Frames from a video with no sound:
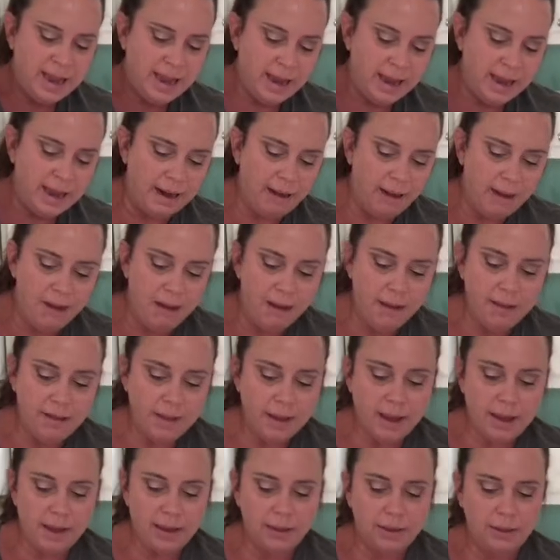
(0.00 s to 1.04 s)
And all
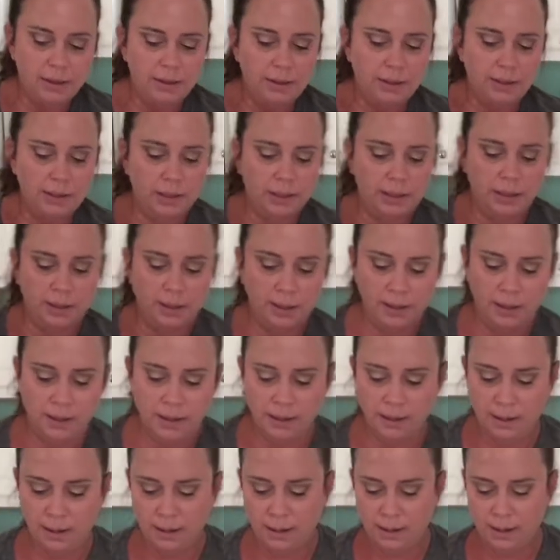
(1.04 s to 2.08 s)
those
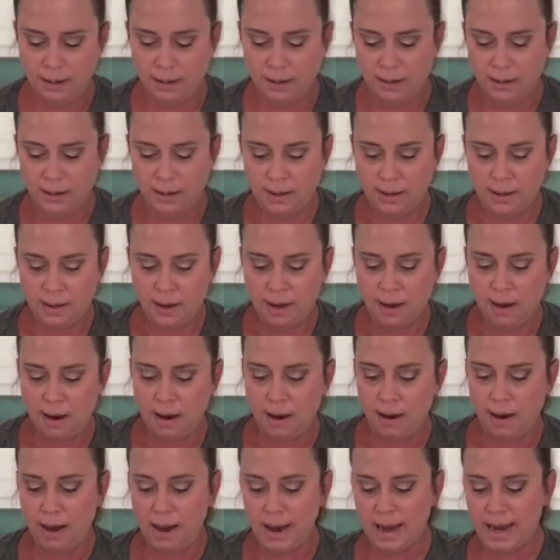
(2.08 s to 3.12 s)

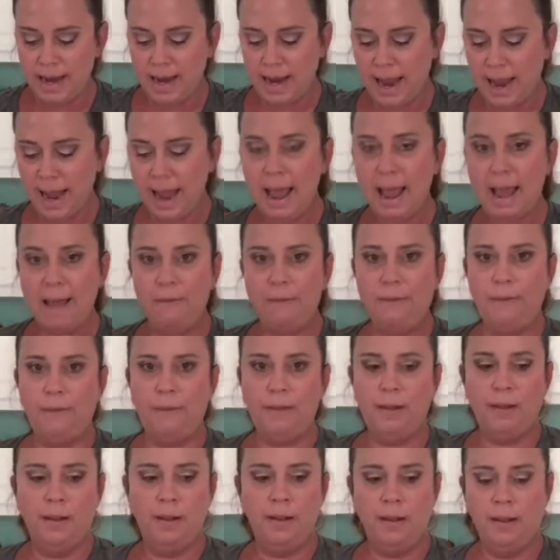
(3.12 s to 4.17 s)
are in half.
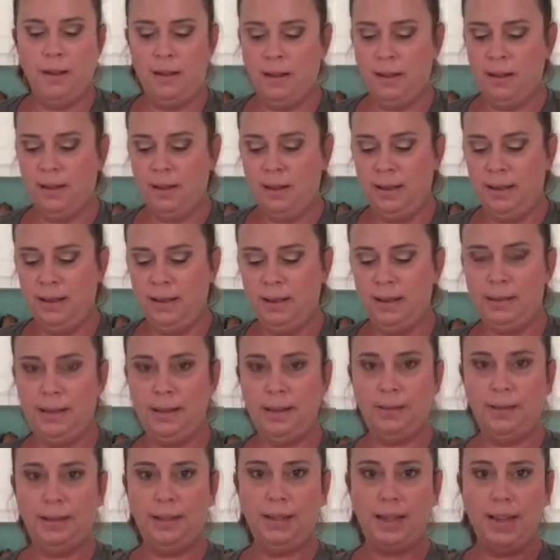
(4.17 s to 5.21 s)

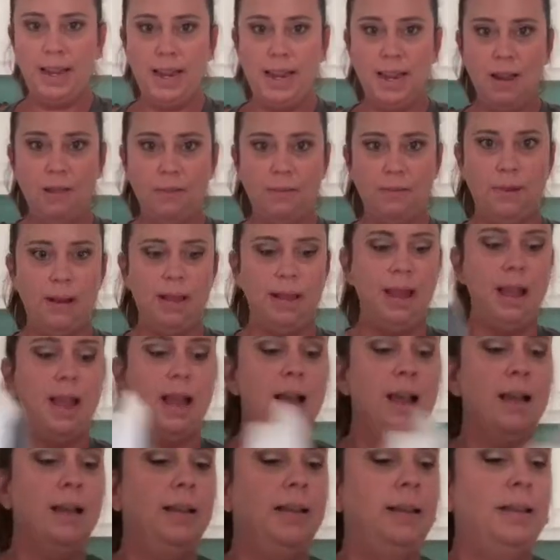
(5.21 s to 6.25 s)
So see,
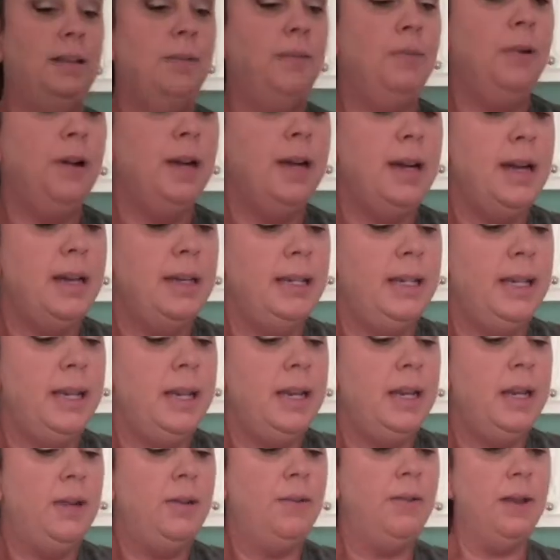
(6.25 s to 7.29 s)
voila. So we're gonna
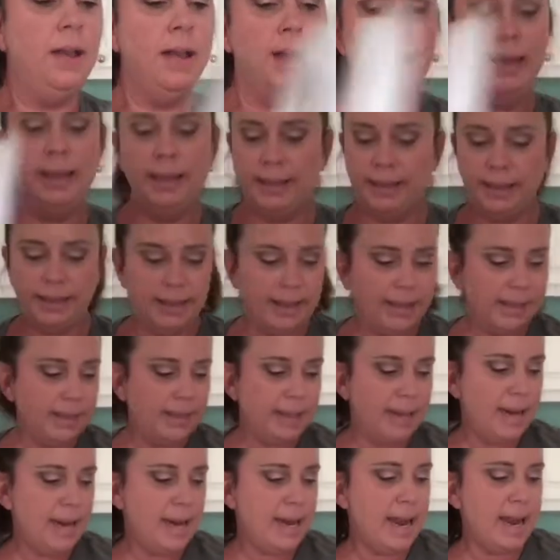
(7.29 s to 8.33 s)
do
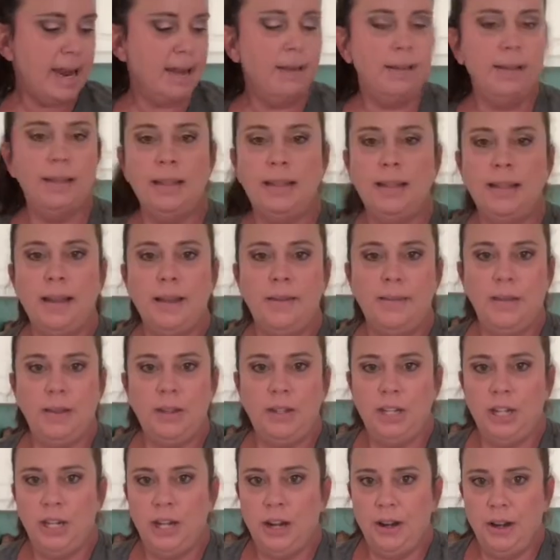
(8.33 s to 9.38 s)
16 ounces of the
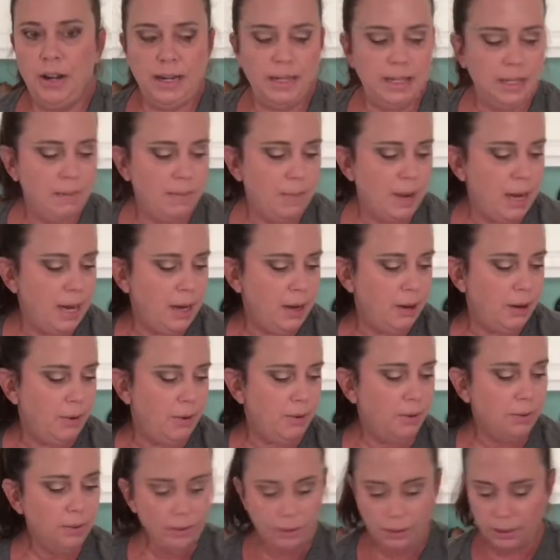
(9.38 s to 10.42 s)
cherry
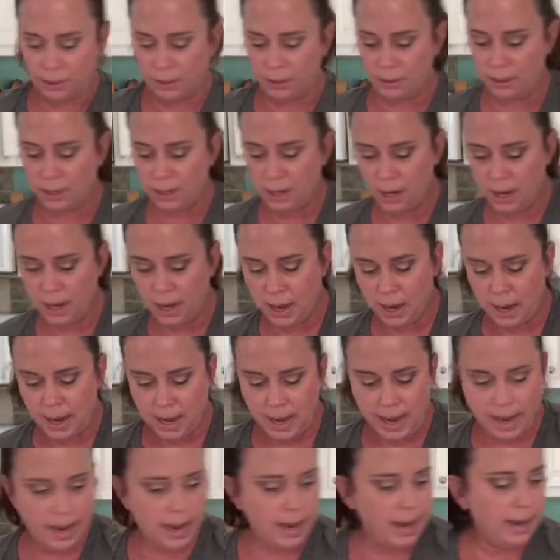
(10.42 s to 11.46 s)
tomatoes,
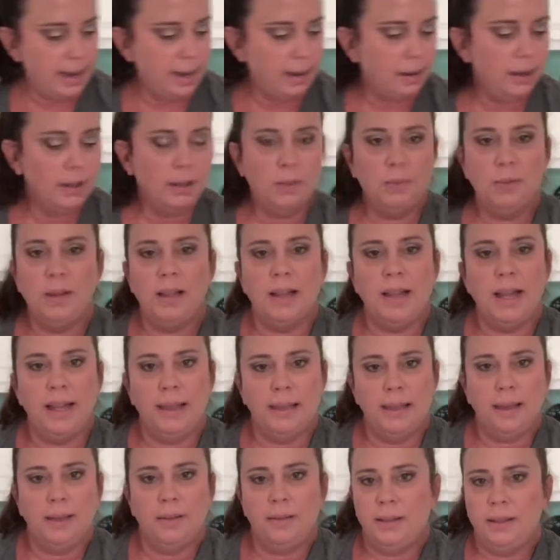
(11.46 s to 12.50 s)
and because we like
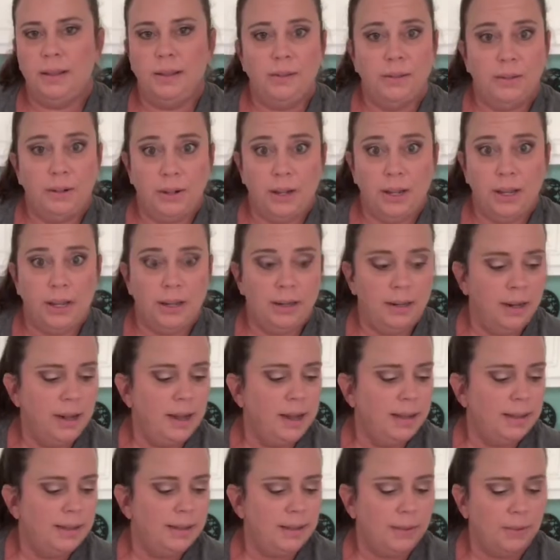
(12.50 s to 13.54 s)
those are good.
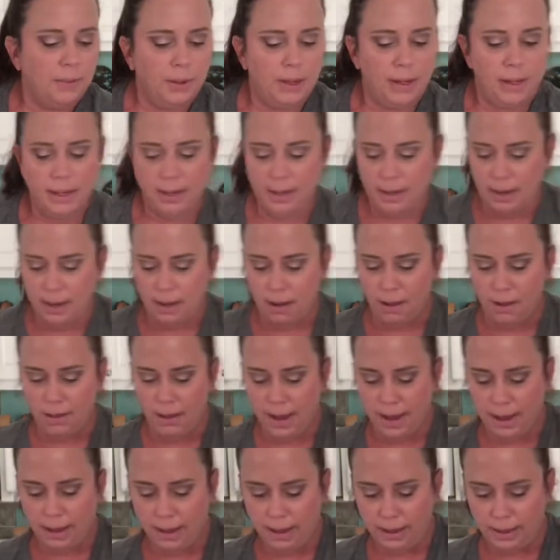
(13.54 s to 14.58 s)
So we're getting all
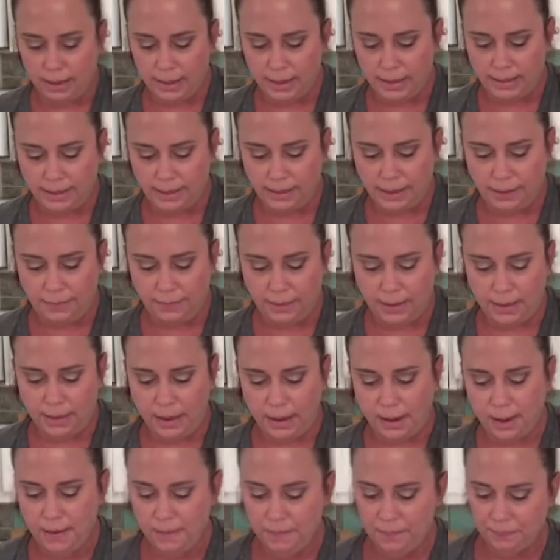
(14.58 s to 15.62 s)
that healthy stuff in
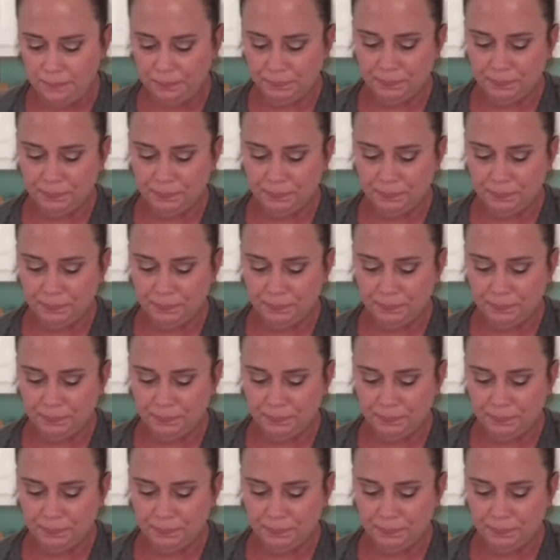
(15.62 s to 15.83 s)
there.